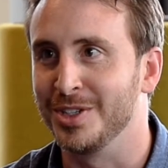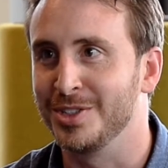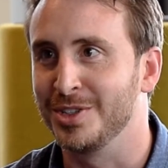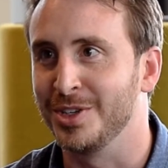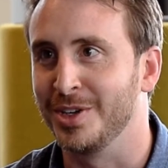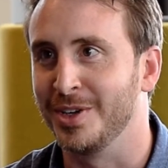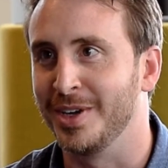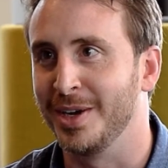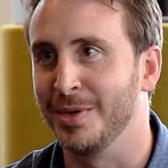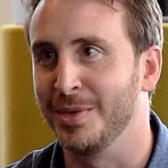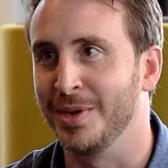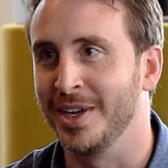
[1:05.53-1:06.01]

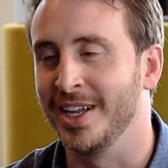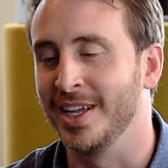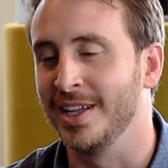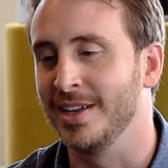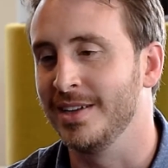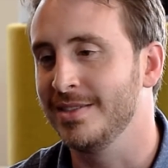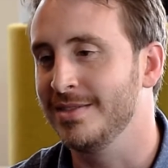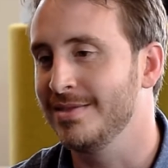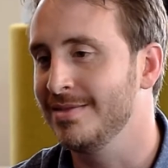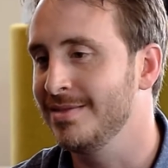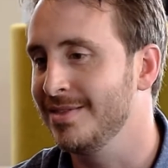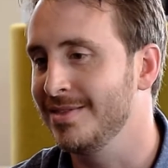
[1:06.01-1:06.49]
So I went
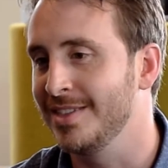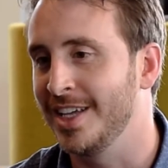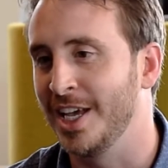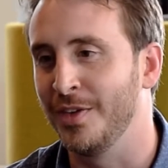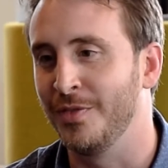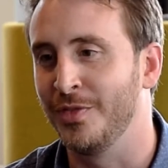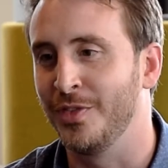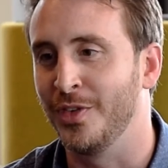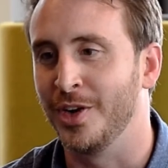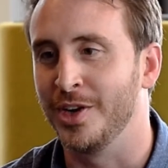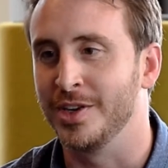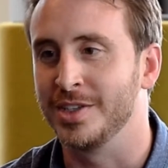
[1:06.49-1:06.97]
in
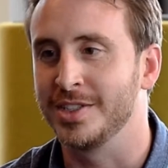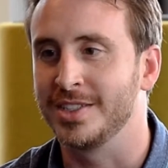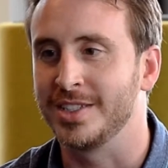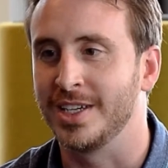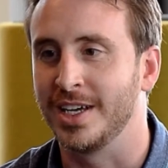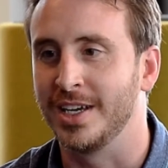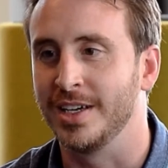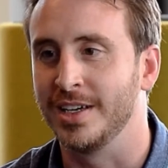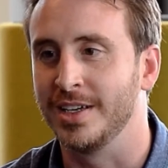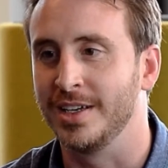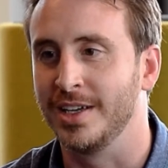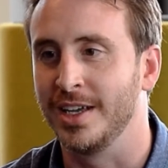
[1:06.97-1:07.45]
head first,
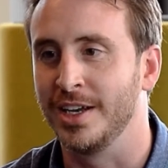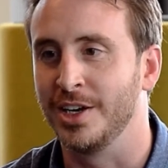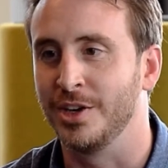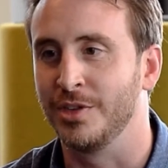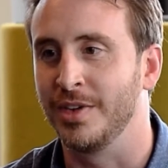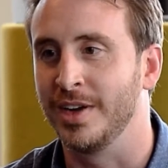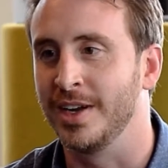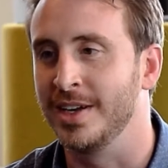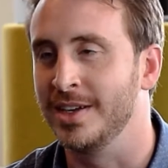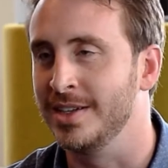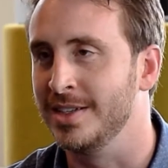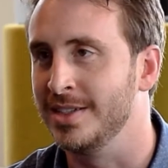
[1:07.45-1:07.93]
I
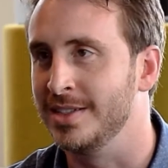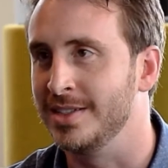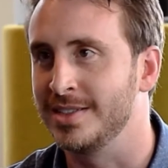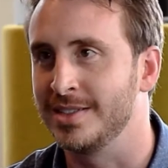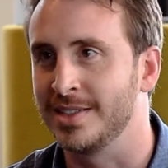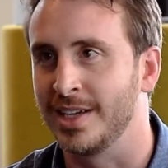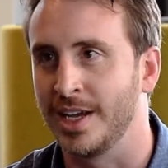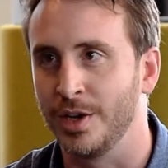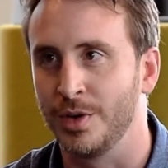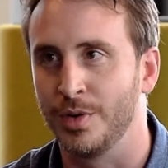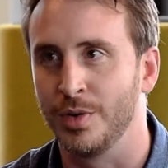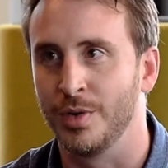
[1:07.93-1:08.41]
integrated it into
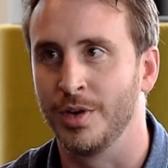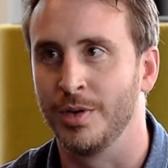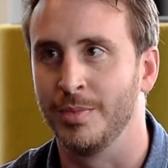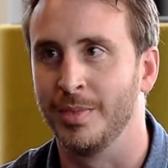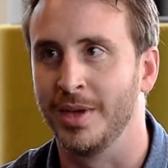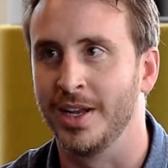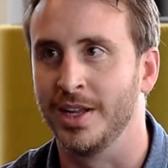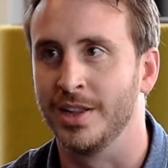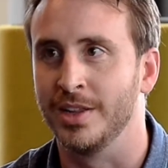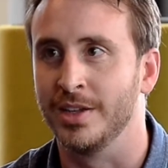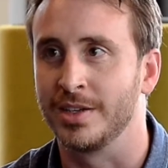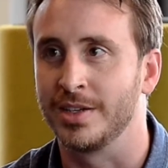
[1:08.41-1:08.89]
Sitecore,
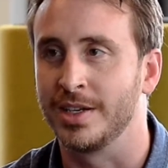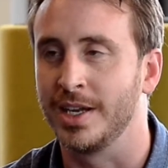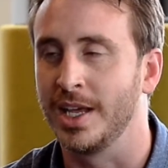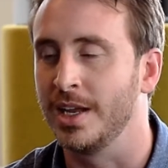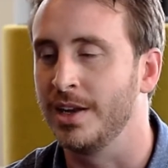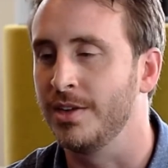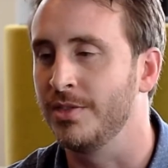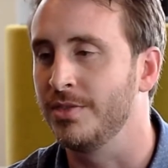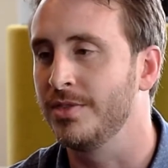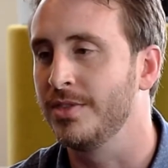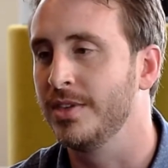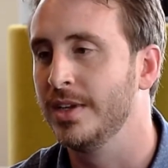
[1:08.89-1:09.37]
made it look
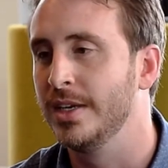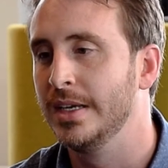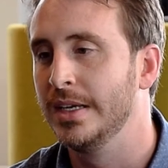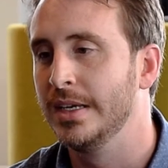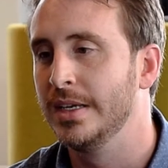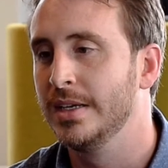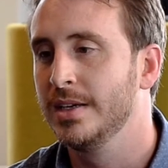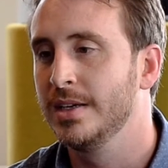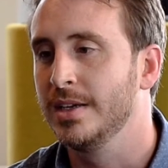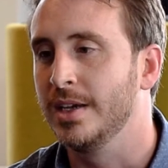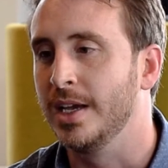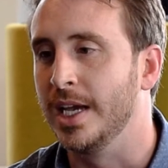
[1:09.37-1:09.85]
native,
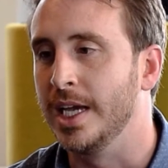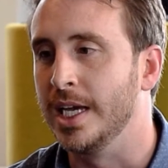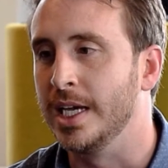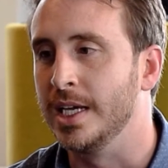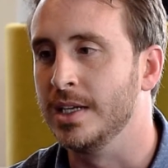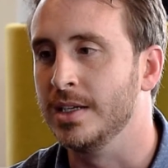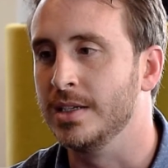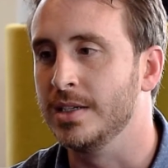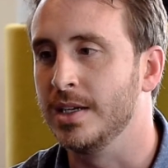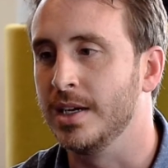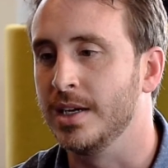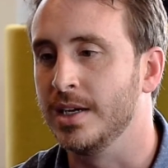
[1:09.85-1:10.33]

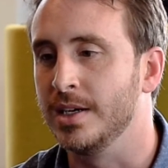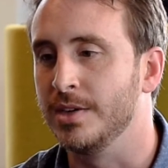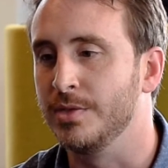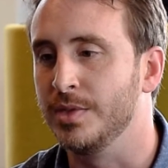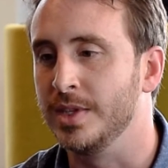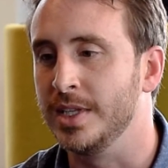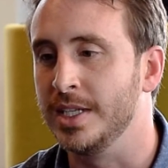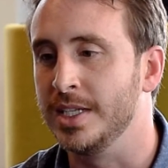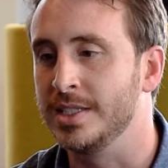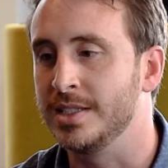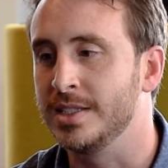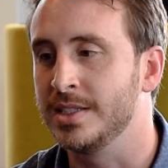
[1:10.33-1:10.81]
and
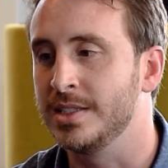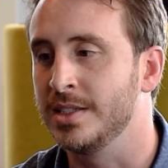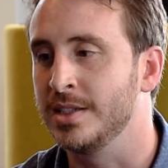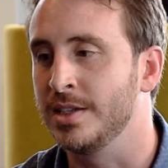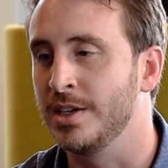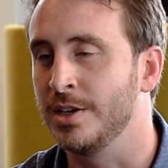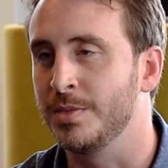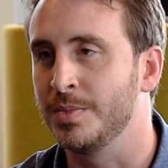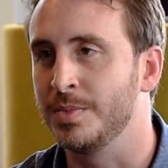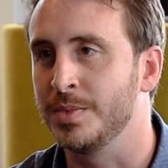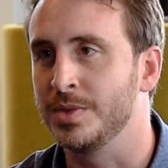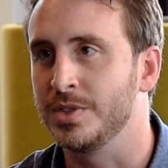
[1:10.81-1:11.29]
released it to
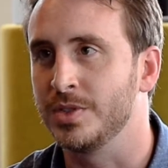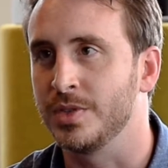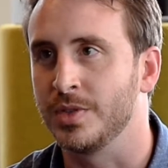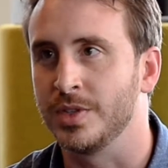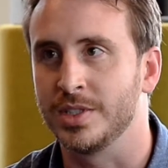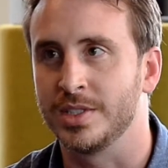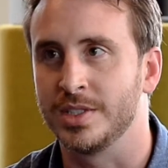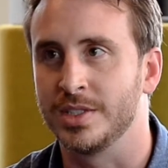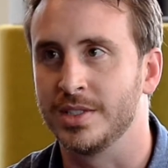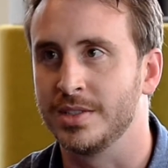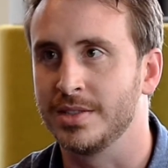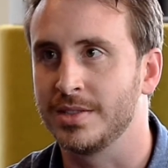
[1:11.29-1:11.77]
the open
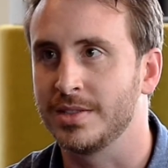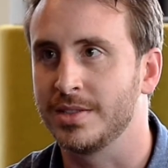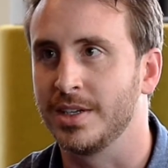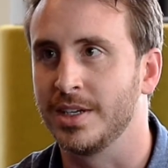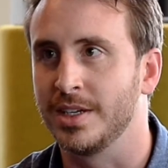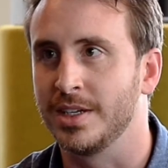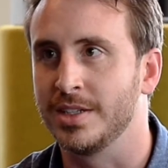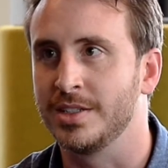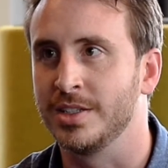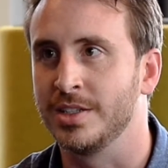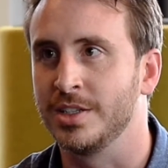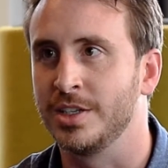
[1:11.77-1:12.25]
sources,
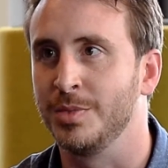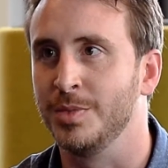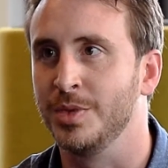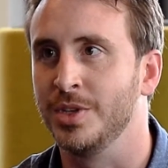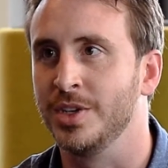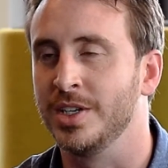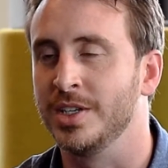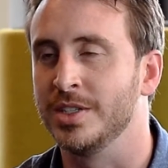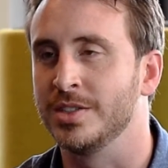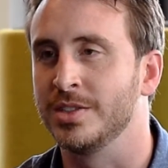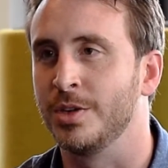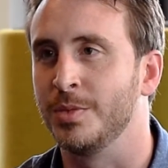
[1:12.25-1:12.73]
to the
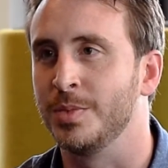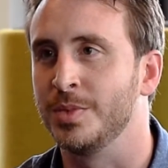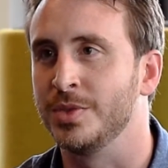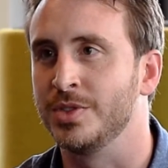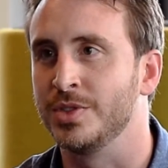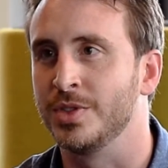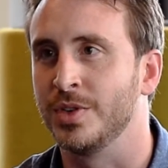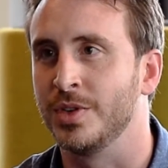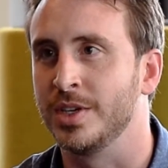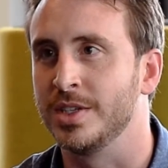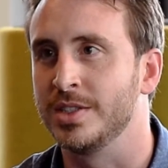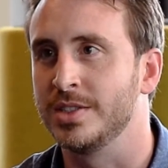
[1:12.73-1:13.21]
community as open
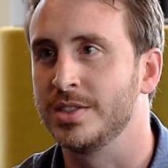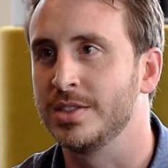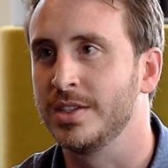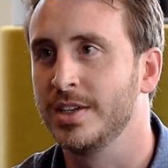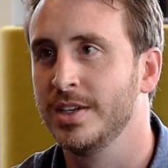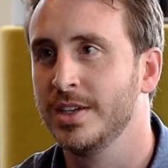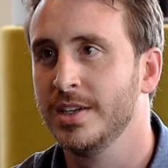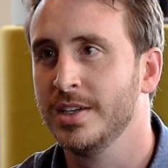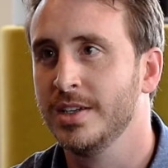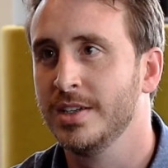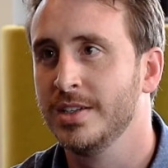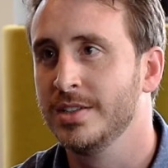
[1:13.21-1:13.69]
source,
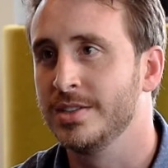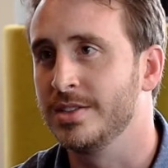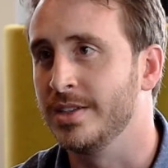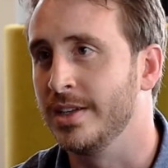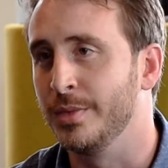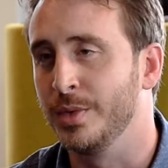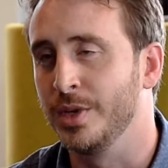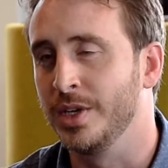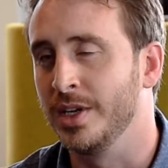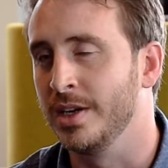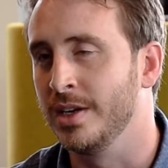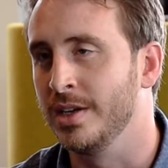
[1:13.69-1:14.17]
so
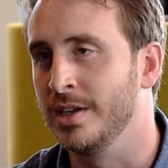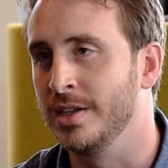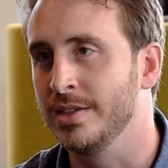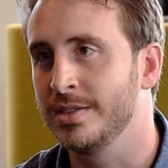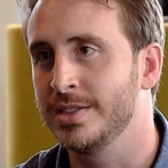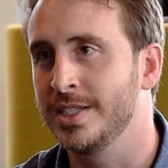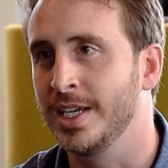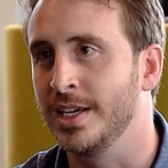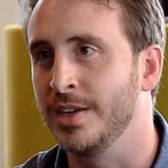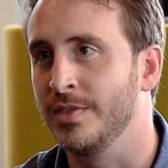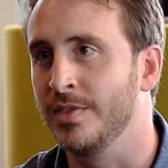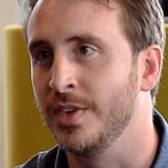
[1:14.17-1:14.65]
that we can all
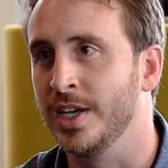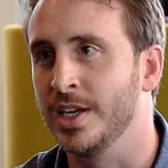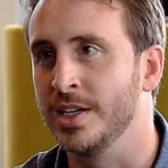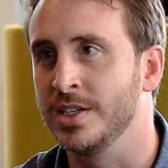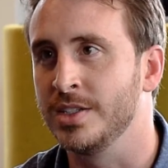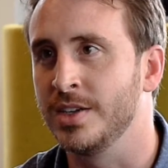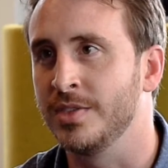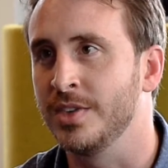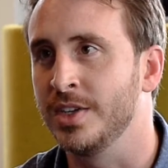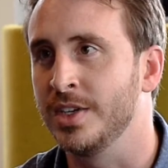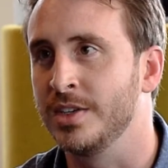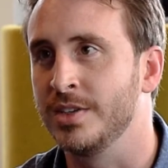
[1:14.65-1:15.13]
take
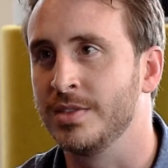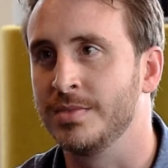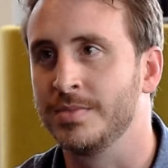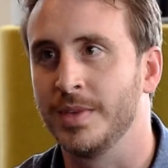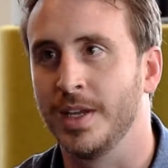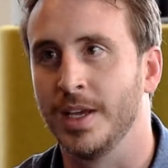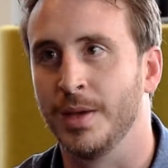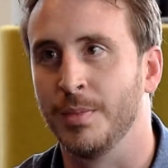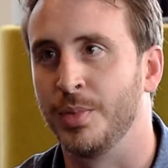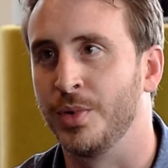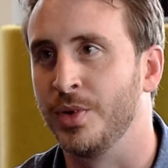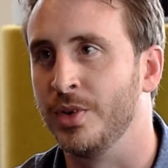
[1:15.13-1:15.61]
advantage of it and
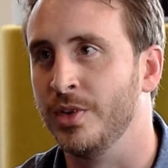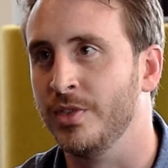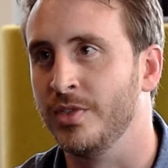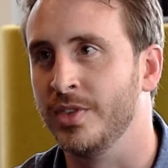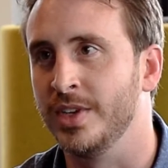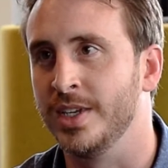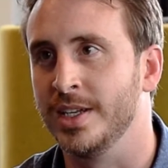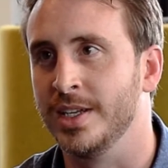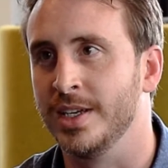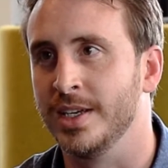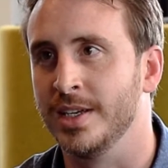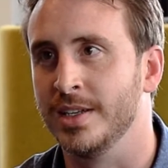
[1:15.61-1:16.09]
improve
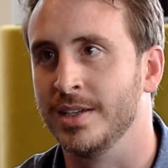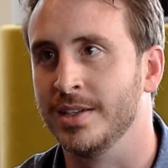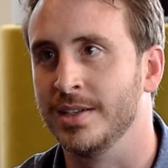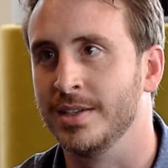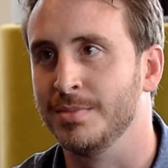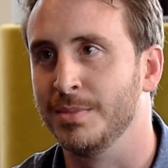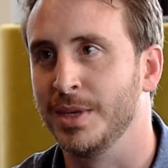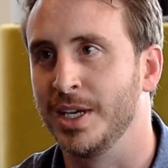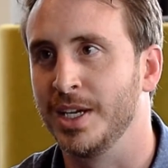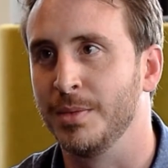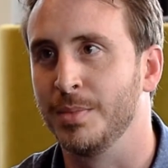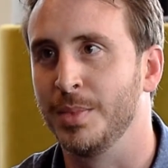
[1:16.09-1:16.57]
it
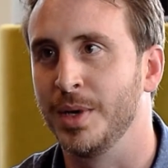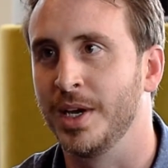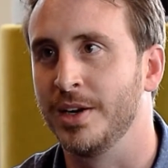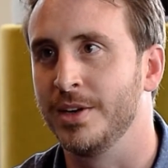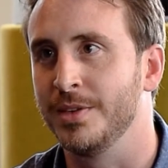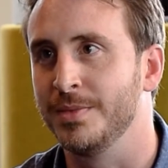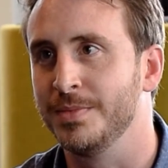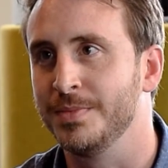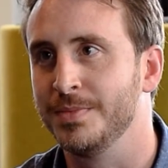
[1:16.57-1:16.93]
and make it better.